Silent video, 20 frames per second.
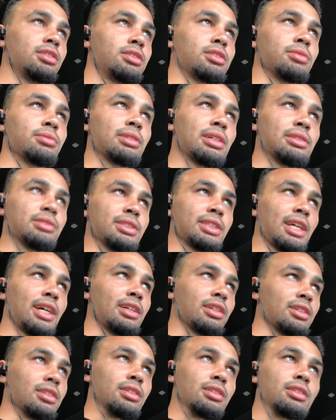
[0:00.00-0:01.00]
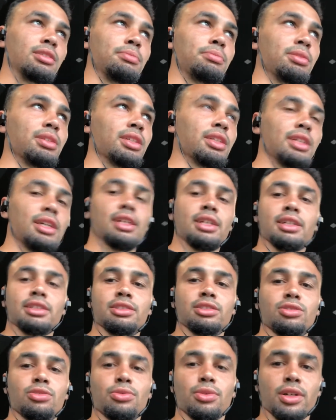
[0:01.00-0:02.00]
Sometimes you gotta put in that
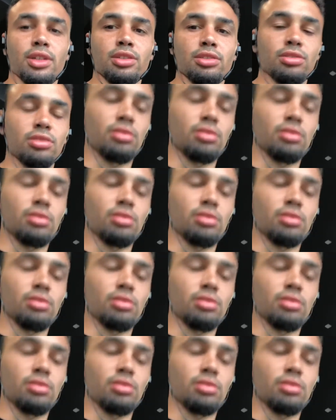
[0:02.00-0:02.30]
extra work.